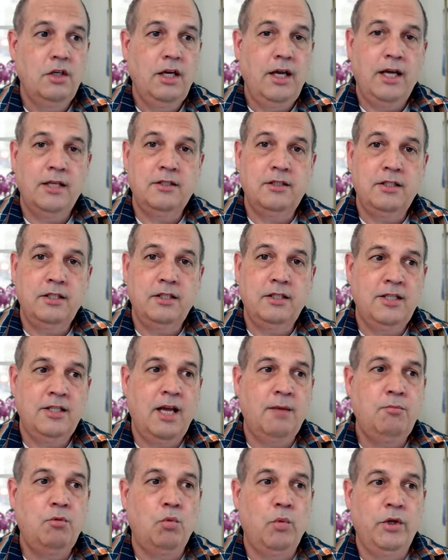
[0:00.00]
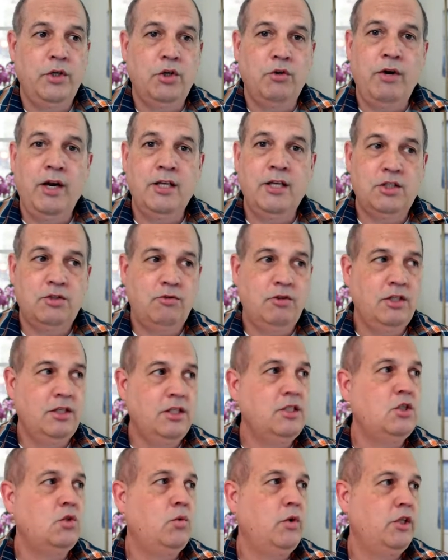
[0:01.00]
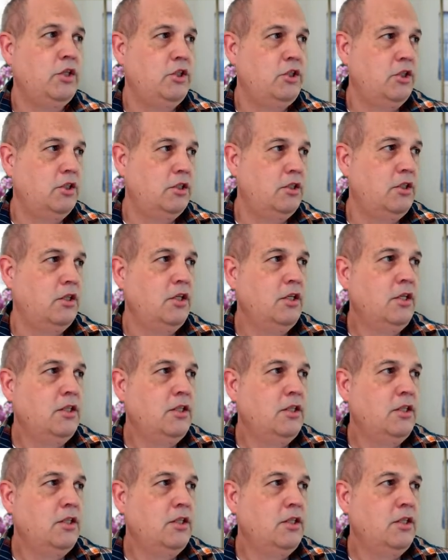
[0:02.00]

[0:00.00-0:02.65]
as an example when you're answering this question